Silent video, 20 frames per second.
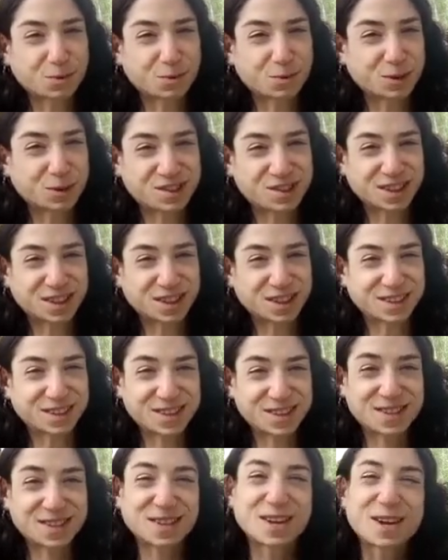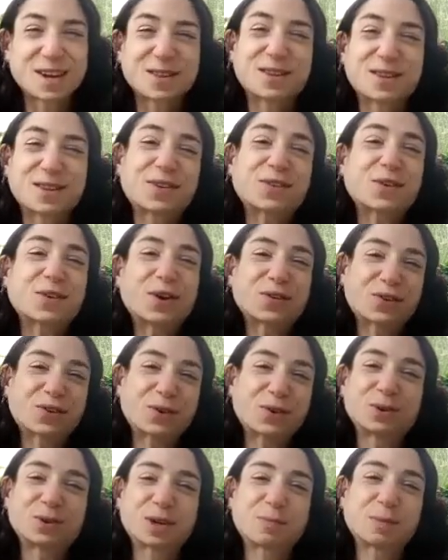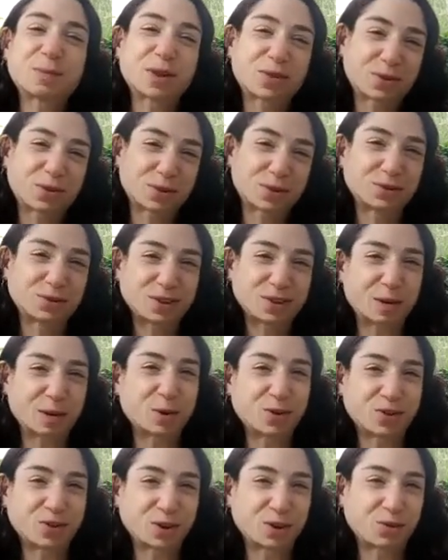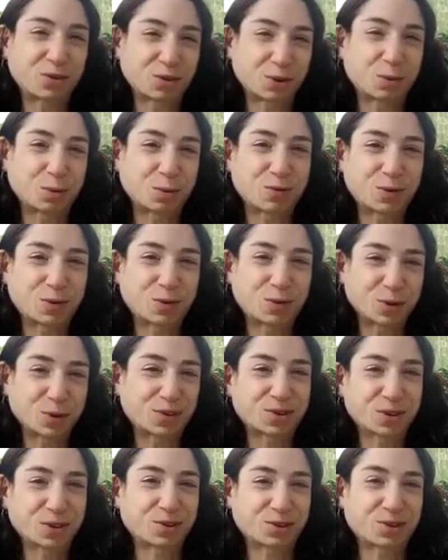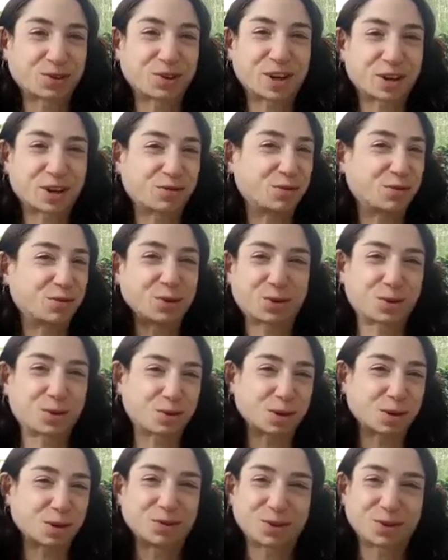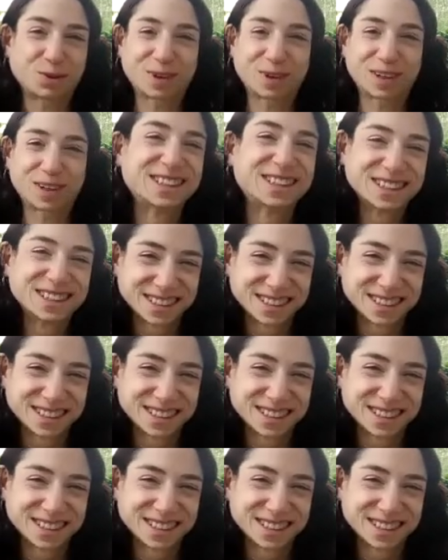appreciate it. This is also only my 3rd time using Zoom, full disclosure. I have no clue what I'm doing.